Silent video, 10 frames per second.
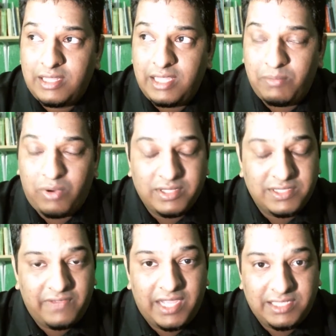the
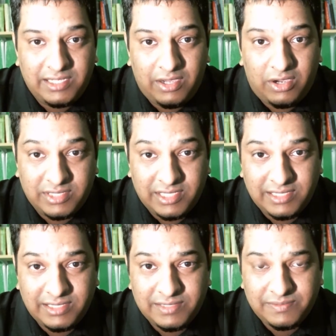importance of
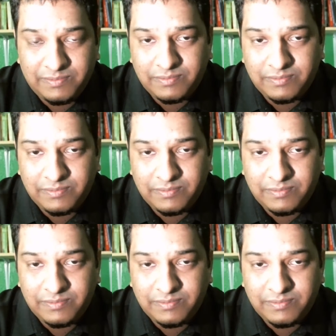antioxidants.